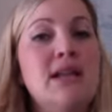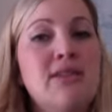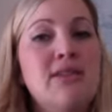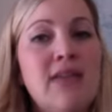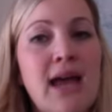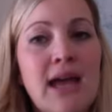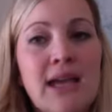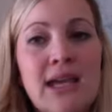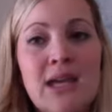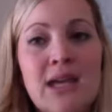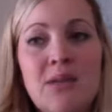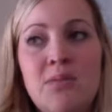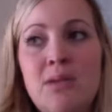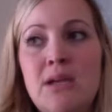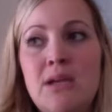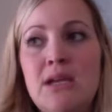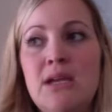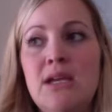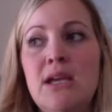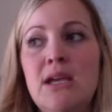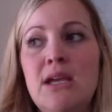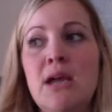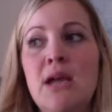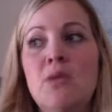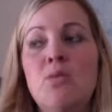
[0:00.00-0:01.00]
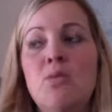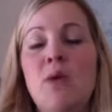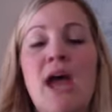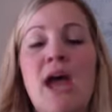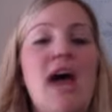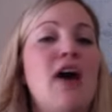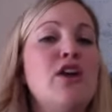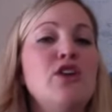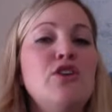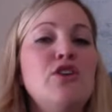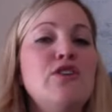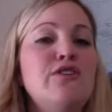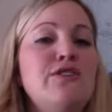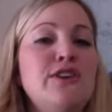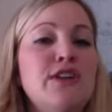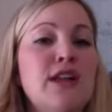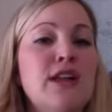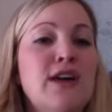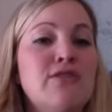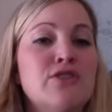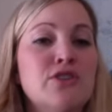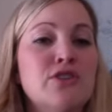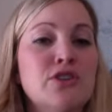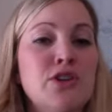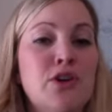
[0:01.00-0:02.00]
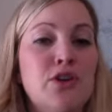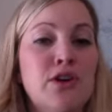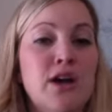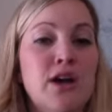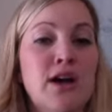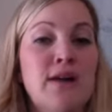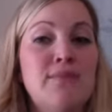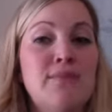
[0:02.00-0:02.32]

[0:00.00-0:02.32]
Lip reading: that can be. And how do you feel after yoga?